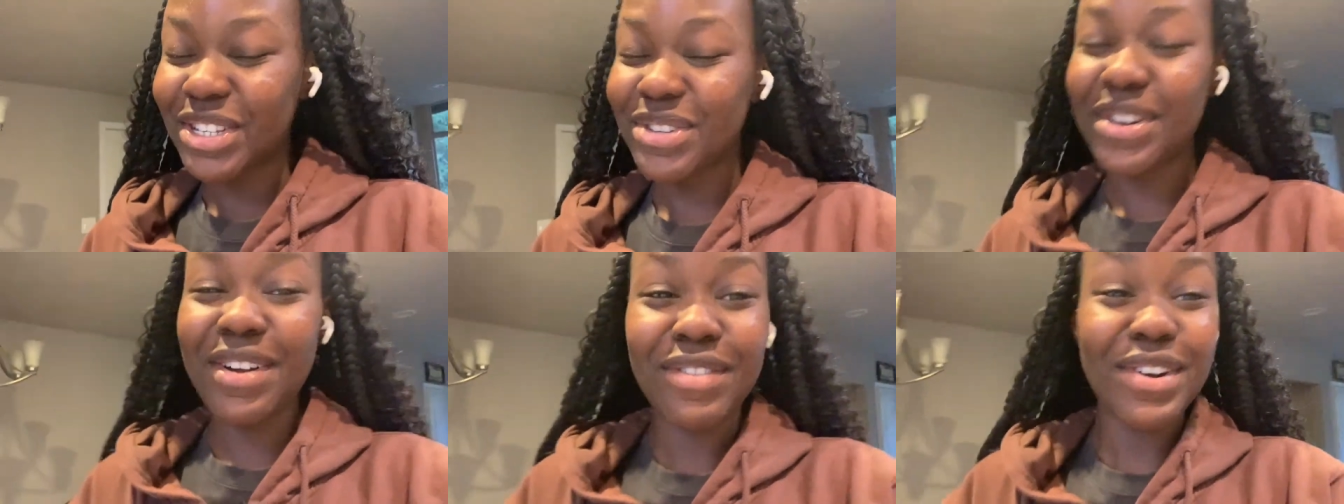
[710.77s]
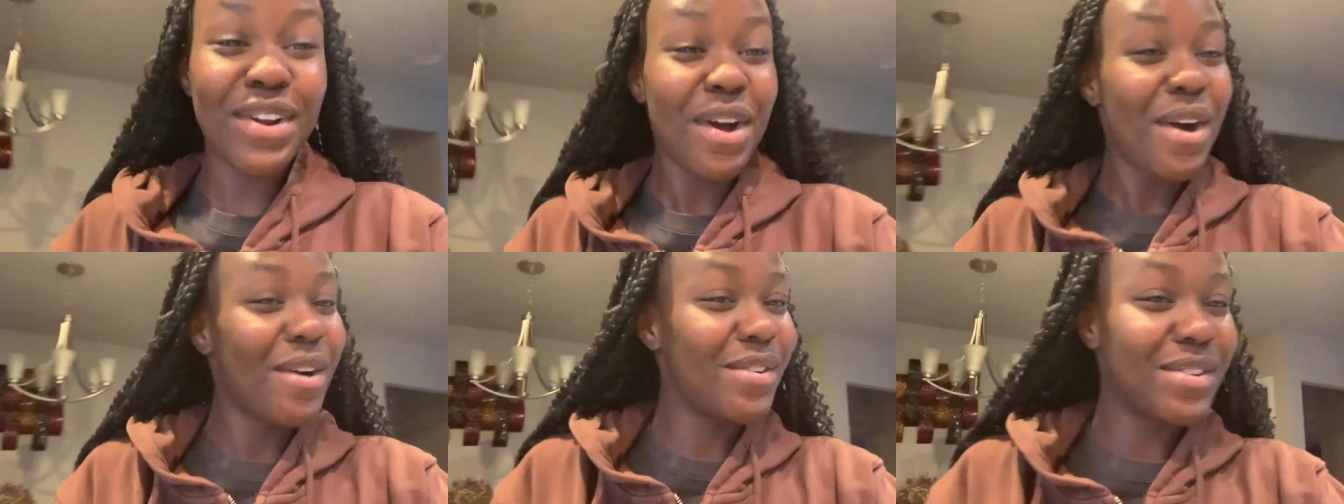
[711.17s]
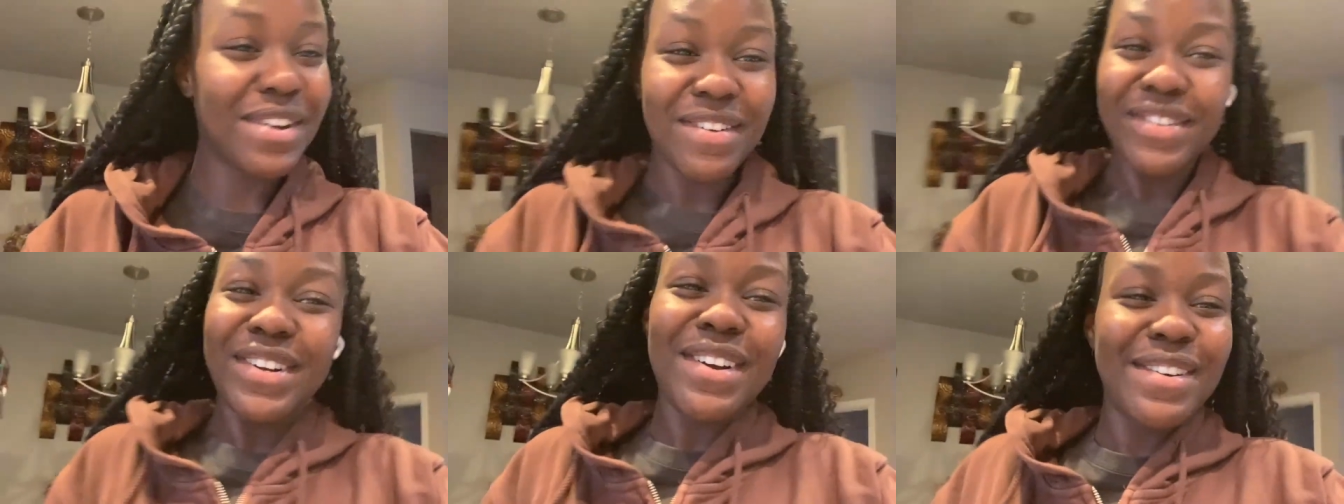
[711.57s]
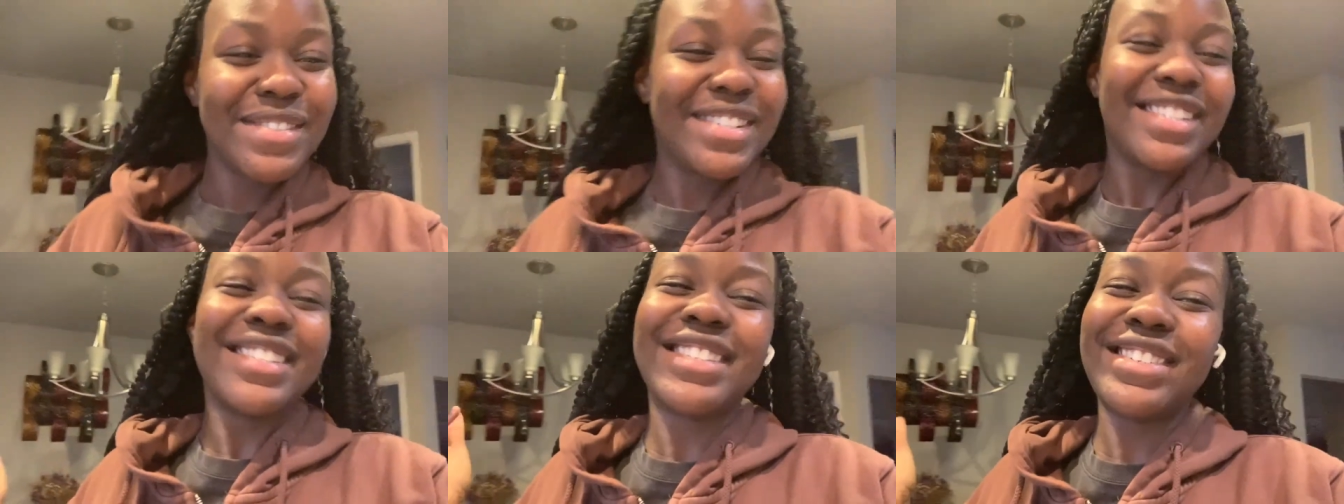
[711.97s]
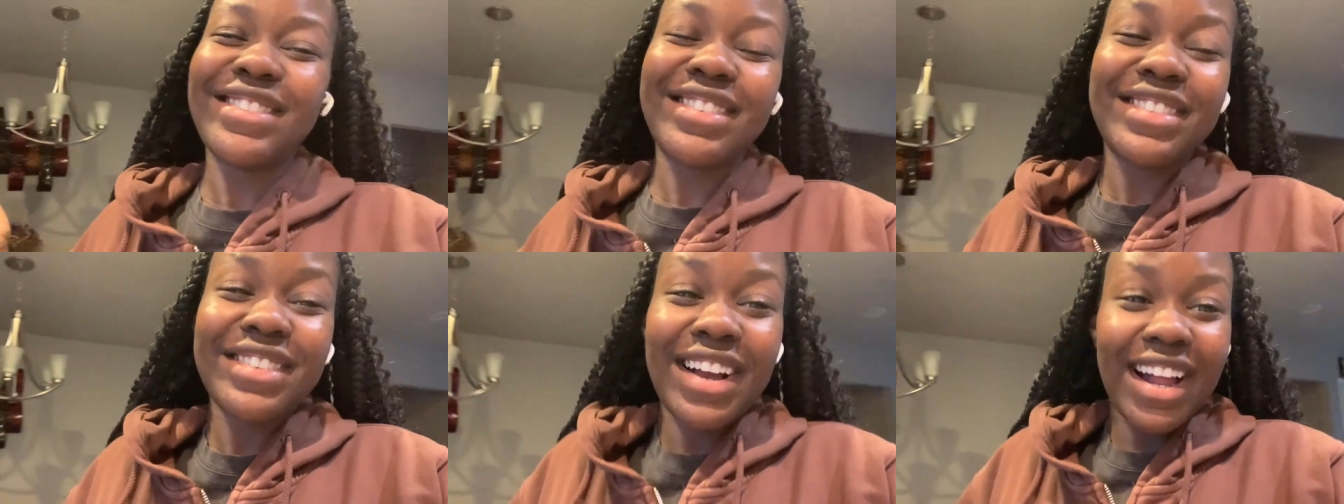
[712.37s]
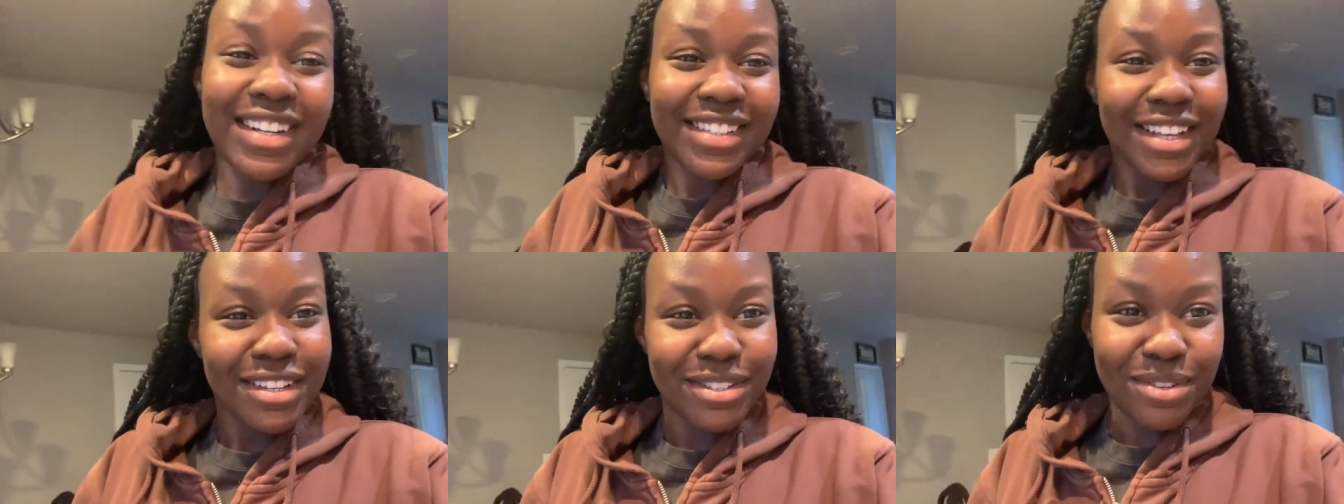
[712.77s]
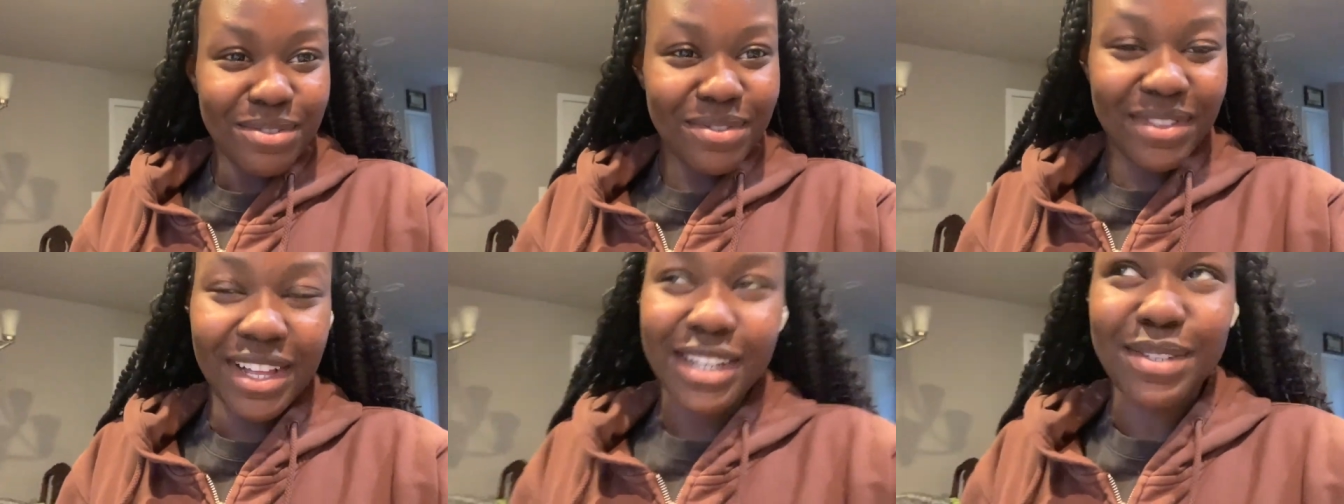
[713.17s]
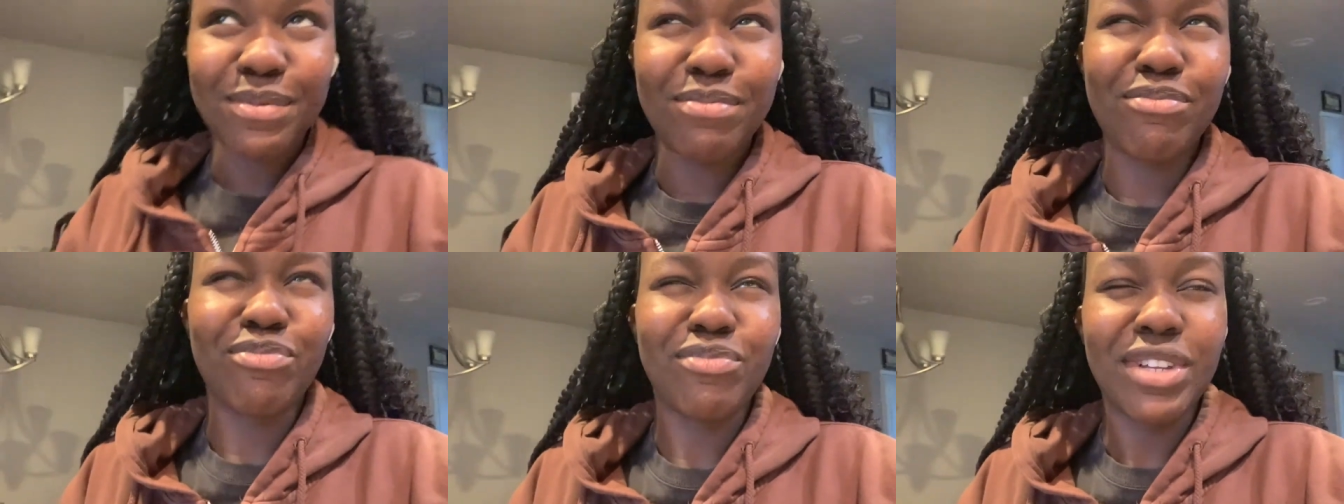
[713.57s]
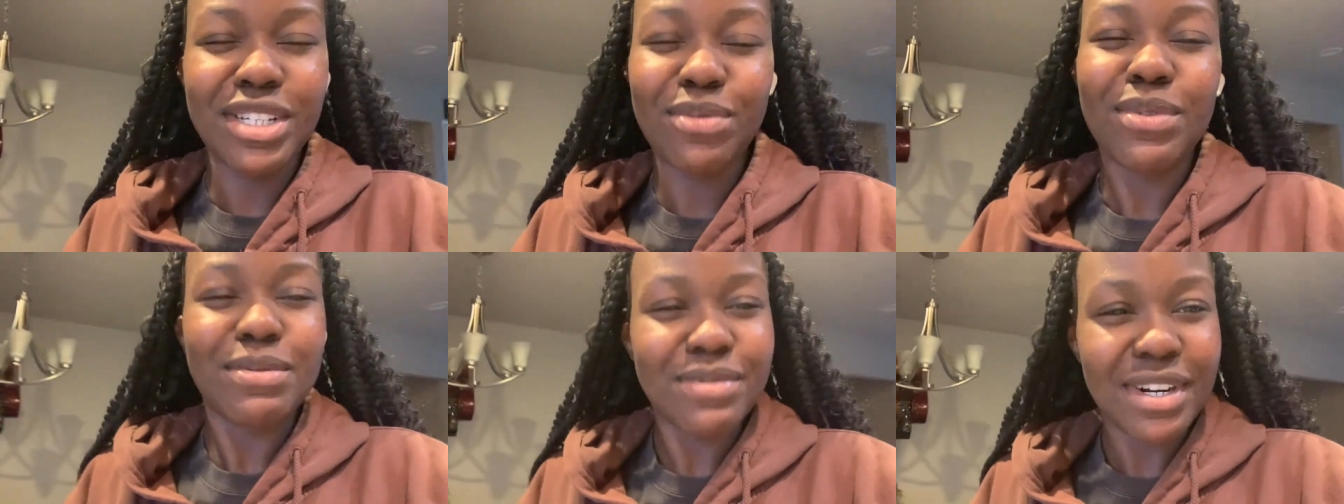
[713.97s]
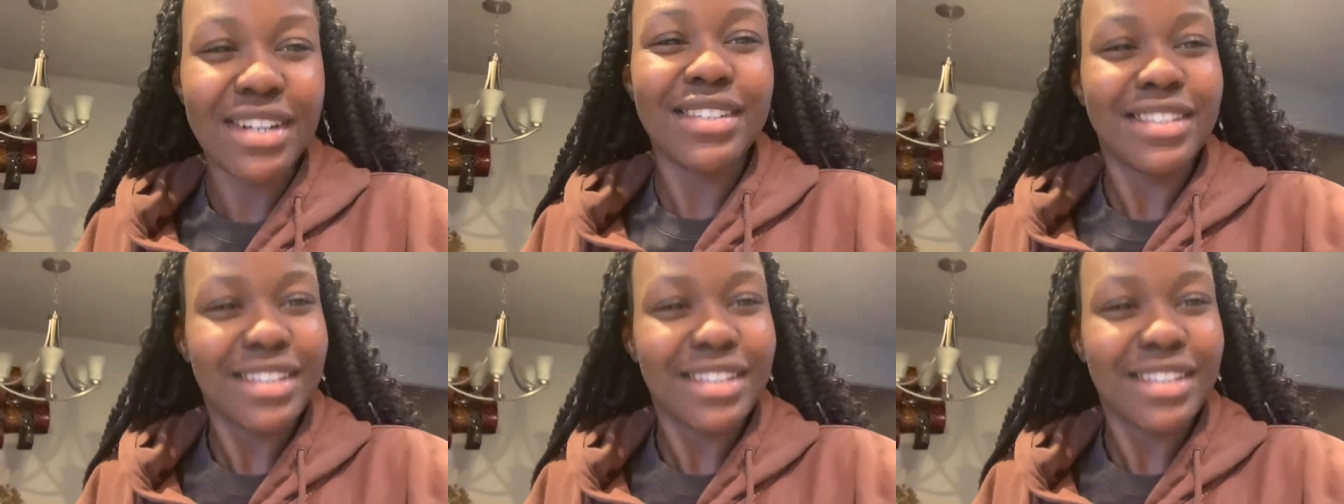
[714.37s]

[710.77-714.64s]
You never know, you never know. It's just, you, you gotta stay tuned. That's, that's what I'm trying to